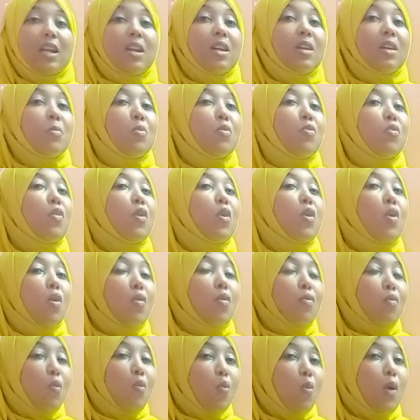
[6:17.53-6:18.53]
in
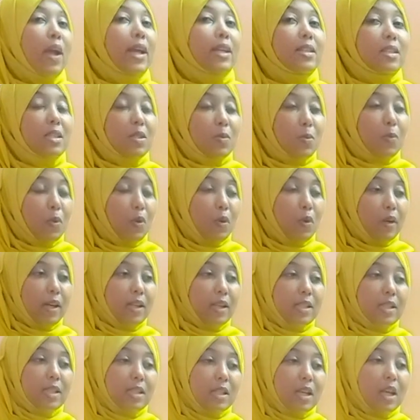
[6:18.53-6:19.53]
removal of waste
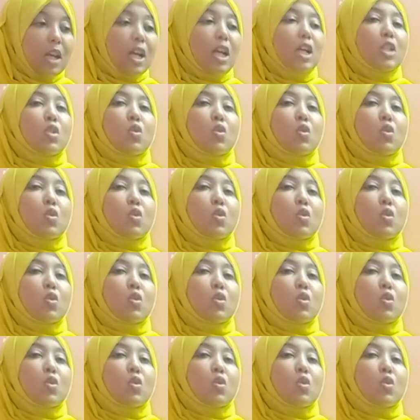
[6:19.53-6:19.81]
products.